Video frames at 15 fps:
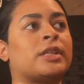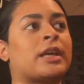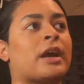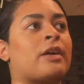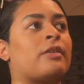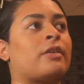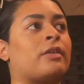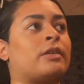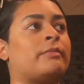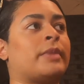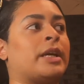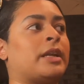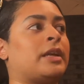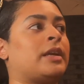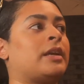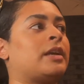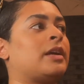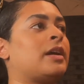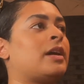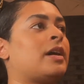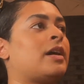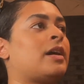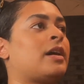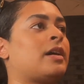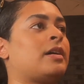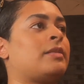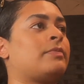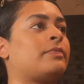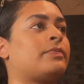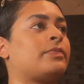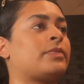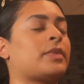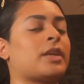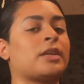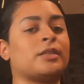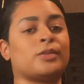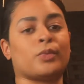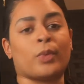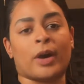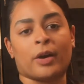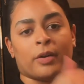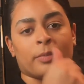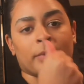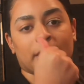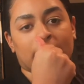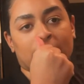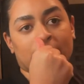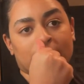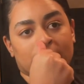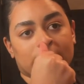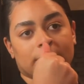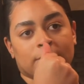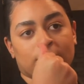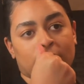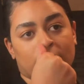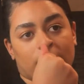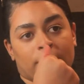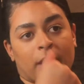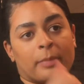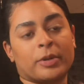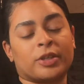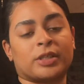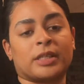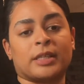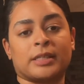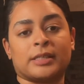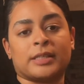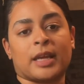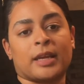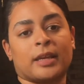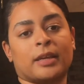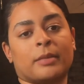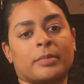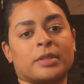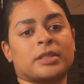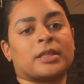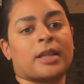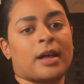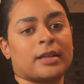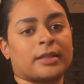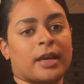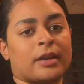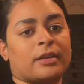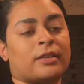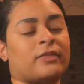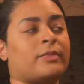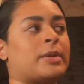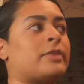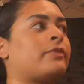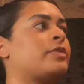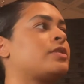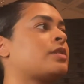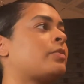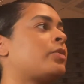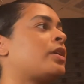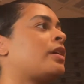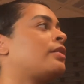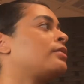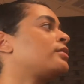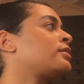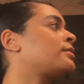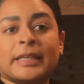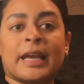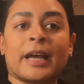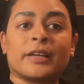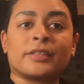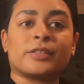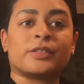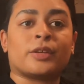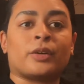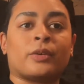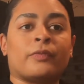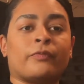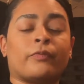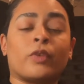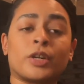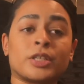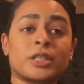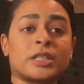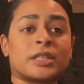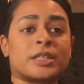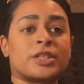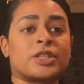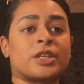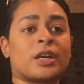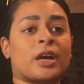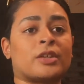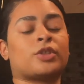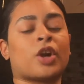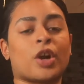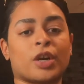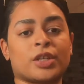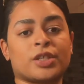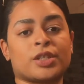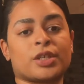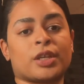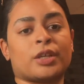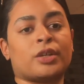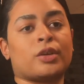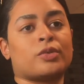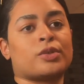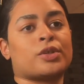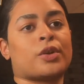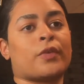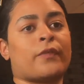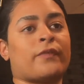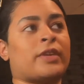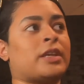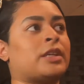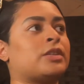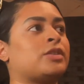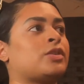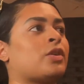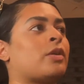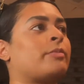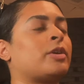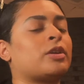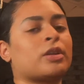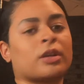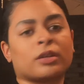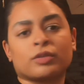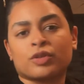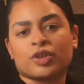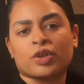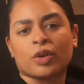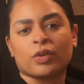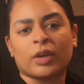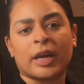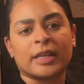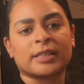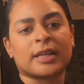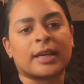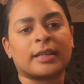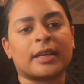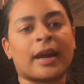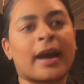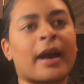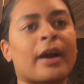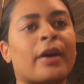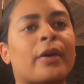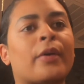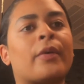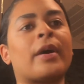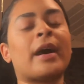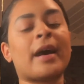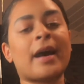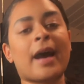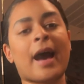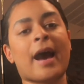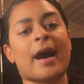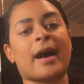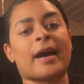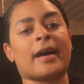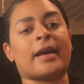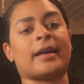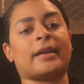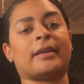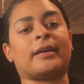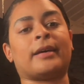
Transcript: out on money as well, because that person is taking up a slot that could have been for someone else. Yeah, so unfortunately she got charged a no-show fee, so I'm gonna show you guys kind of how I